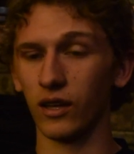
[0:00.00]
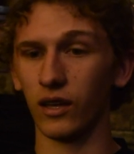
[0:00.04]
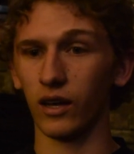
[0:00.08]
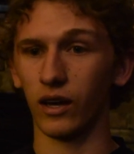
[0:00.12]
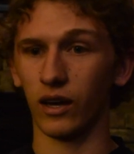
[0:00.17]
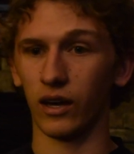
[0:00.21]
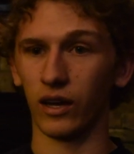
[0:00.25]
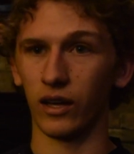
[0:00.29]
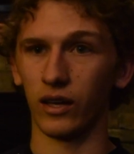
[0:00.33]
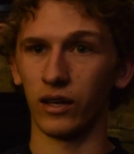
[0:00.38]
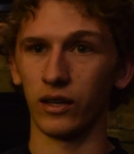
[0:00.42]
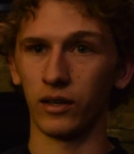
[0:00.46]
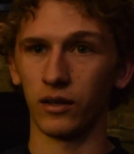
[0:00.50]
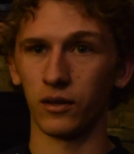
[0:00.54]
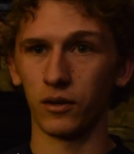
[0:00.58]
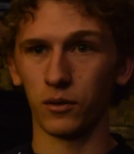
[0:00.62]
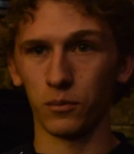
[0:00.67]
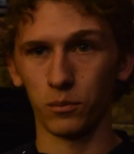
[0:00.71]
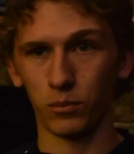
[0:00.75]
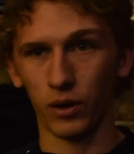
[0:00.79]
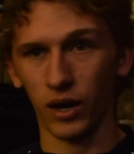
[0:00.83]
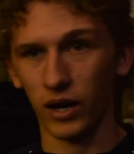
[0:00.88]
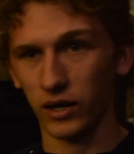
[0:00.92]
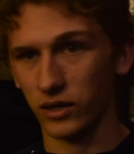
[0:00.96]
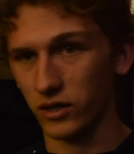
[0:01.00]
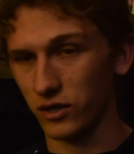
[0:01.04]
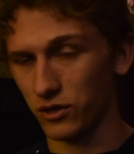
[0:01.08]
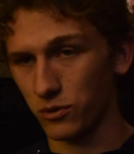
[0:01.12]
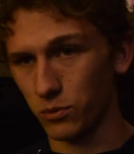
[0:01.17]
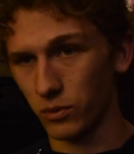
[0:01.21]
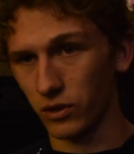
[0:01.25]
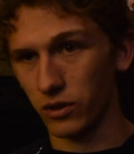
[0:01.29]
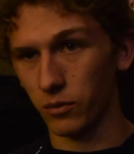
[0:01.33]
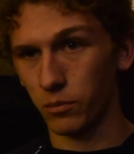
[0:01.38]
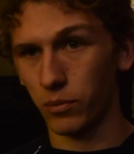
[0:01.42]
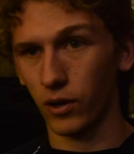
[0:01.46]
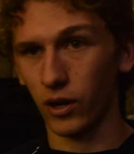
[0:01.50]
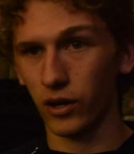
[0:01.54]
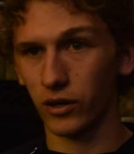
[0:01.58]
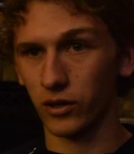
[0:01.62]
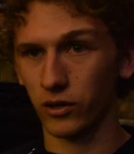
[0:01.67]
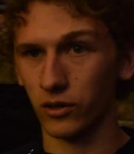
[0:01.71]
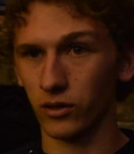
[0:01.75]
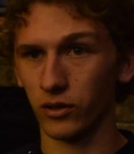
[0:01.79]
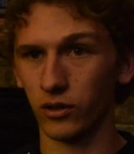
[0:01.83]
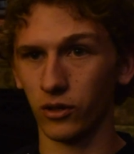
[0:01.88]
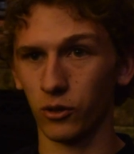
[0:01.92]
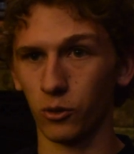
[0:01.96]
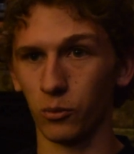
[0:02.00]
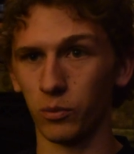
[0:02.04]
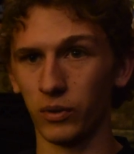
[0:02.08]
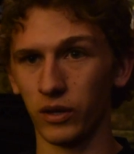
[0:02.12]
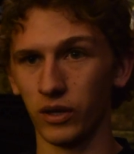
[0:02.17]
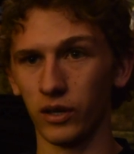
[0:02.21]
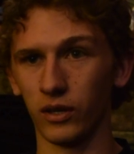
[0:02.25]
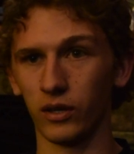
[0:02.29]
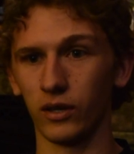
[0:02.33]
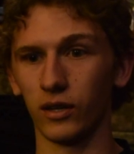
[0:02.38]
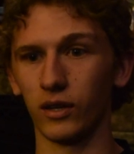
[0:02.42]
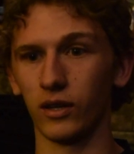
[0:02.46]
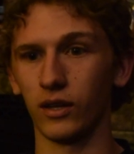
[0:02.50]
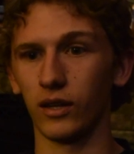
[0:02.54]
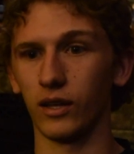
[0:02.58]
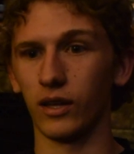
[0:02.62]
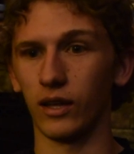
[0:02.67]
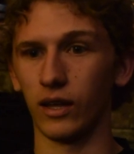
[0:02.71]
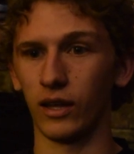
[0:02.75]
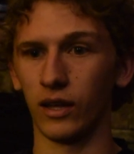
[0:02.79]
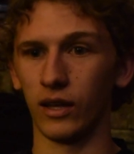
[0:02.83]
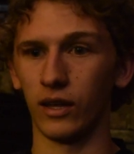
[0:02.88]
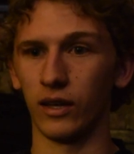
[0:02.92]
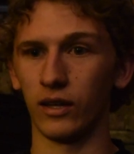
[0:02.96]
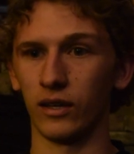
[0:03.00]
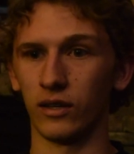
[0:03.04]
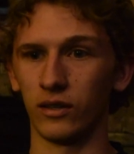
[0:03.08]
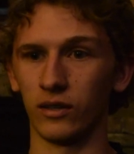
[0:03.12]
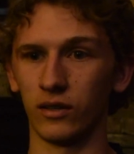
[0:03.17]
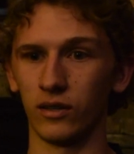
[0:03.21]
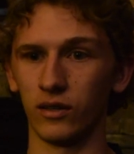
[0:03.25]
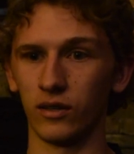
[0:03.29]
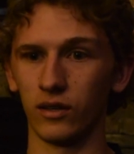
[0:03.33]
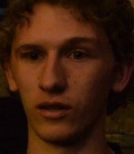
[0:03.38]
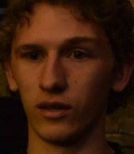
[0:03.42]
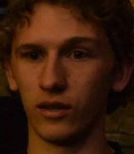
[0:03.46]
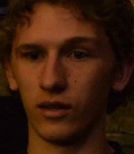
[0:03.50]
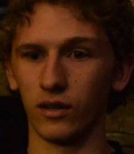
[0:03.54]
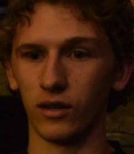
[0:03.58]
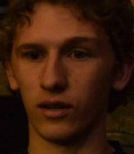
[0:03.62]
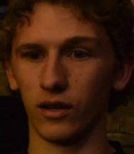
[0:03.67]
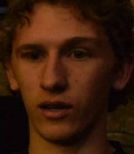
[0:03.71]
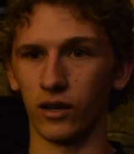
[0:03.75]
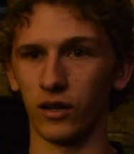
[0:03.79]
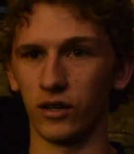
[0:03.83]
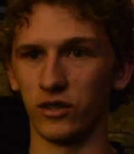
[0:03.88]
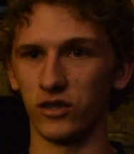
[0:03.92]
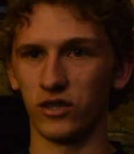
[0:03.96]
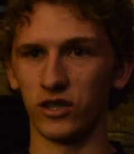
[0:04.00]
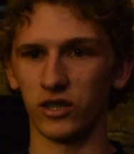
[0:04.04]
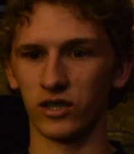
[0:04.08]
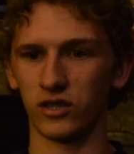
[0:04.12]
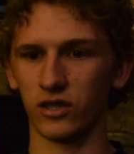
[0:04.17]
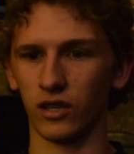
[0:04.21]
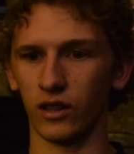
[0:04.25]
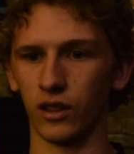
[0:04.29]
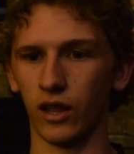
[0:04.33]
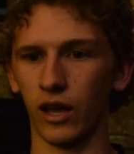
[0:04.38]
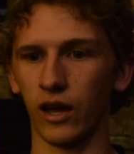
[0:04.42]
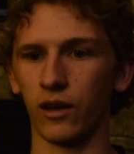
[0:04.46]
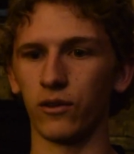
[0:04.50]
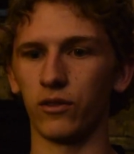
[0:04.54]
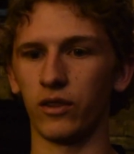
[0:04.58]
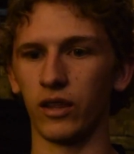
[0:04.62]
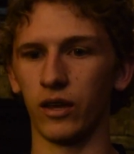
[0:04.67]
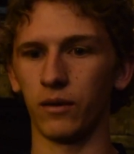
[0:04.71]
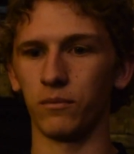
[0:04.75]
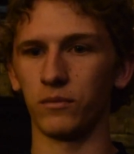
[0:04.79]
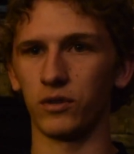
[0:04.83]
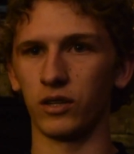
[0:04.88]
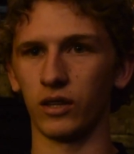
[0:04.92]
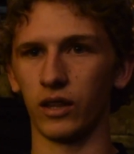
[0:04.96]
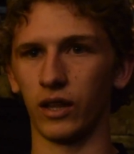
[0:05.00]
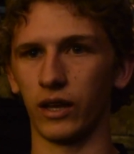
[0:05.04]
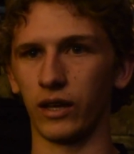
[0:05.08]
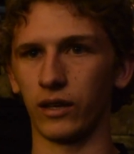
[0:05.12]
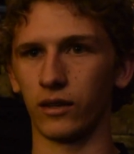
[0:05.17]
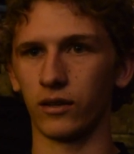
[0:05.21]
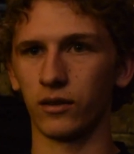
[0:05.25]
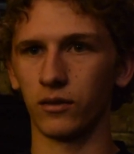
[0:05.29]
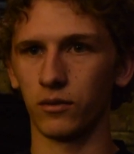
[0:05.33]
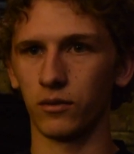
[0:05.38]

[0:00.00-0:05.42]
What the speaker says: I practiced with a partner a little bit, and just allowed them to like